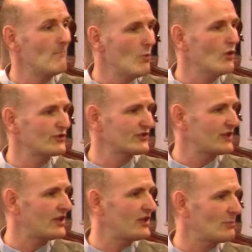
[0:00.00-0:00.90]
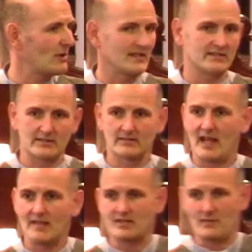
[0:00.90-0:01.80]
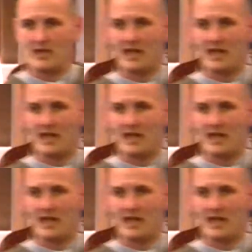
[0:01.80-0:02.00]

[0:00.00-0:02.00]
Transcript: more secure place? Hands up.